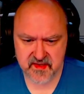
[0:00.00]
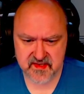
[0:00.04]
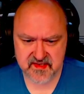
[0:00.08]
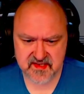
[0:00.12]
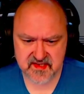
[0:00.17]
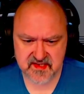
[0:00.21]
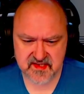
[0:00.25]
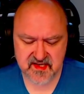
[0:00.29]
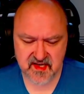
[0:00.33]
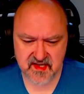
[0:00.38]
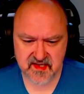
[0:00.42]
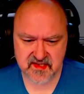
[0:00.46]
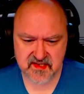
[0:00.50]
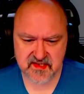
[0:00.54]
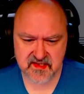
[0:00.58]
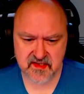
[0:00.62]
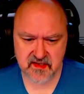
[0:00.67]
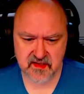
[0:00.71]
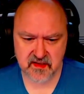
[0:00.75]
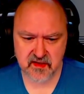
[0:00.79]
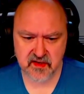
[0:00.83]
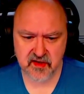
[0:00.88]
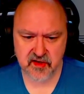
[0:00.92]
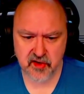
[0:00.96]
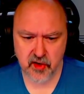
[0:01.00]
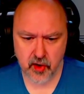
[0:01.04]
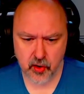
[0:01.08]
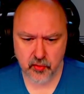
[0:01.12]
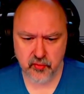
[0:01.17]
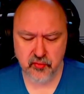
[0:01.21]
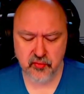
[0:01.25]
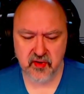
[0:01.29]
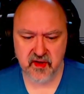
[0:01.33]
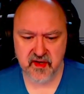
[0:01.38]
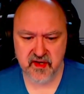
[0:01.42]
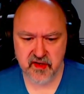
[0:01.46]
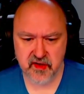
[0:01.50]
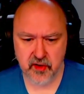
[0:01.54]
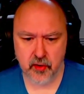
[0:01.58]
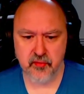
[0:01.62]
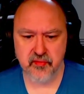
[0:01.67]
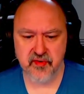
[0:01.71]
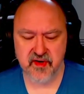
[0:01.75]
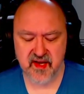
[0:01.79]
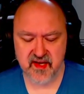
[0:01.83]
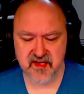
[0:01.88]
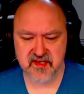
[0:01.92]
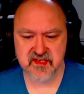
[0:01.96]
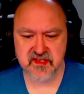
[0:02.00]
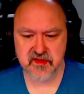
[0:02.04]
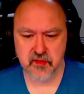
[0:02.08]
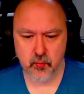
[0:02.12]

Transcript: Six can only go next